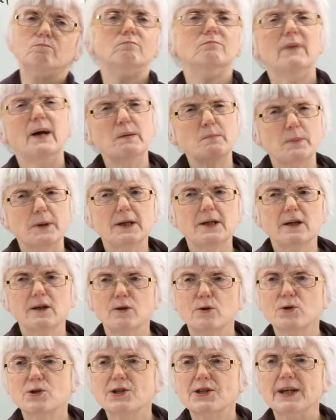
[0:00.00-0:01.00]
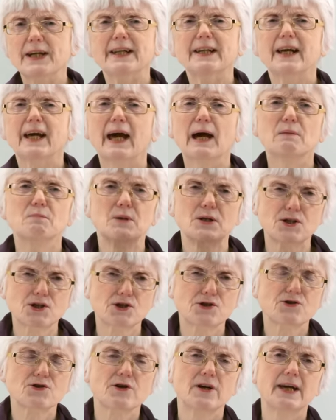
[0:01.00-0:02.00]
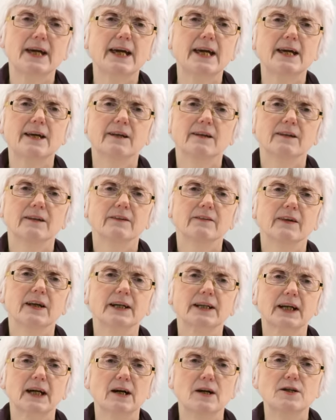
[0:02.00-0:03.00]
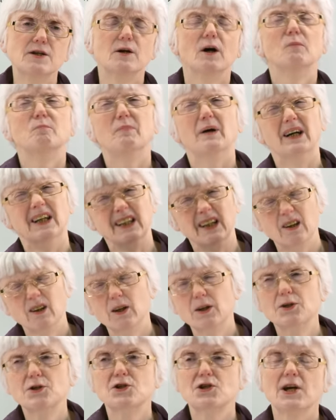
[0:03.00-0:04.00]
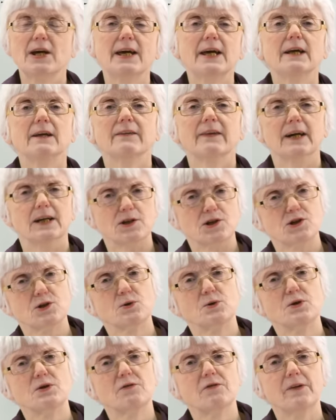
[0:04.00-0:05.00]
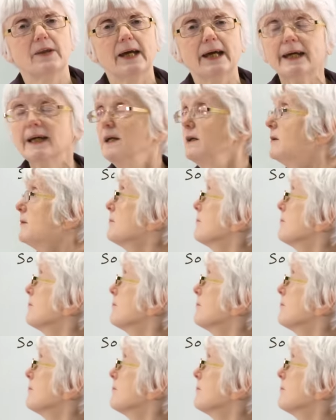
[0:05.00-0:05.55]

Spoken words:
maybe used in chemistry, that kind of biology, that sort of thing.